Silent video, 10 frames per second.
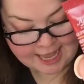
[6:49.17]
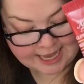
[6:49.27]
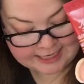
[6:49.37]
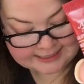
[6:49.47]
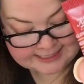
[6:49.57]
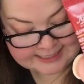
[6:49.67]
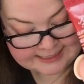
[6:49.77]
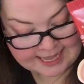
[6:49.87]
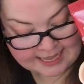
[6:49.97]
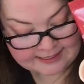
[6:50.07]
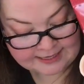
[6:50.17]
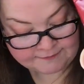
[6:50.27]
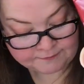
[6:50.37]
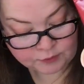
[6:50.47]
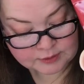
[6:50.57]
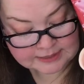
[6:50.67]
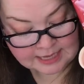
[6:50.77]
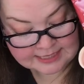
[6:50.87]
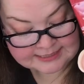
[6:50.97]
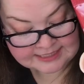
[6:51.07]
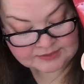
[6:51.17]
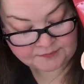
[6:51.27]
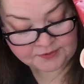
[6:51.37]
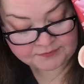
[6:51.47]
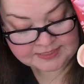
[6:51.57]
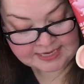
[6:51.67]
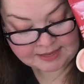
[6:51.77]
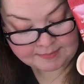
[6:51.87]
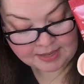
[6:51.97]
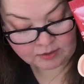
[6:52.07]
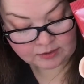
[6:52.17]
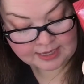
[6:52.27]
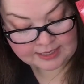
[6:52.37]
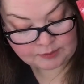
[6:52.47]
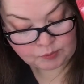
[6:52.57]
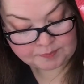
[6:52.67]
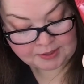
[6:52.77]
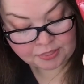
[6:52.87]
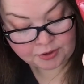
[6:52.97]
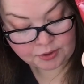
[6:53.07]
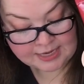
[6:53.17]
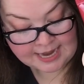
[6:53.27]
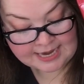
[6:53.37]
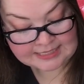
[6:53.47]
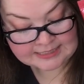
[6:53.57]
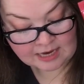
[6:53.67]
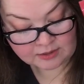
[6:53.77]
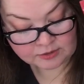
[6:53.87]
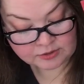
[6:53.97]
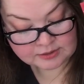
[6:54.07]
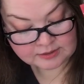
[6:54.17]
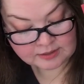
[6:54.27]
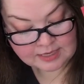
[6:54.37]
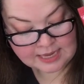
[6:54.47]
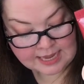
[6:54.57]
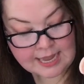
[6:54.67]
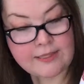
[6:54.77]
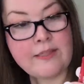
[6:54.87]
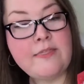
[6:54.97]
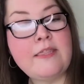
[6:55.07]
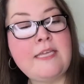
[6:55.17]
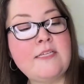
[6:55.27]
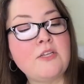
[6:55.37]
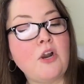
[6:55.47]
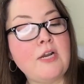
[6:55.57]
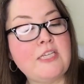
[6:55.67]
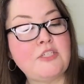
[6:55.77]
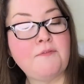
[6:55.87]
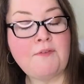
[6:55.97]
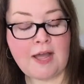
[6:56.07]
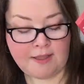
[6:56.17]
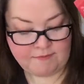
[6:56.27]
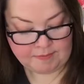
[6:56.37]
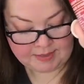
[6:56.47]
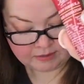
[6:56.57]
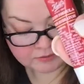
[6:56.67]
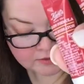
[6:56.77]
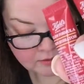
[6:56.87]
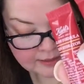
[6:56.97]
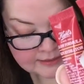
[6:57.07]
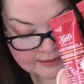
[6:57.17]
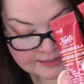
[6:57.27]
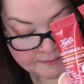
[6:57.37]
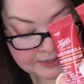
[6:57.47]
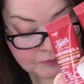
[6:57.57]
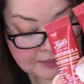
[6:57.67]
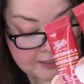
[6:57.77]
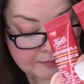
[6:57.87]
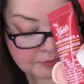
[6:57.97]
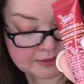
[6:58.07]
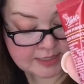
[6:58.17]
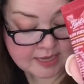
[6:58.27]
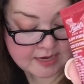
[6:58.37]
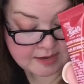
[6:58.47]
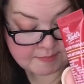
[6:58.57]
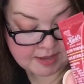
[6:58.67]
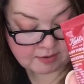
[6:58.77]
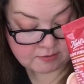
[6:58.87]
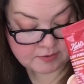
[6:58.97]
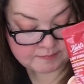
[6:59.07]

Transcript: And it says that the full size is 50 ml and it would be $38 and that these are each 5 ml, so that, that means we ended up with 10 ml.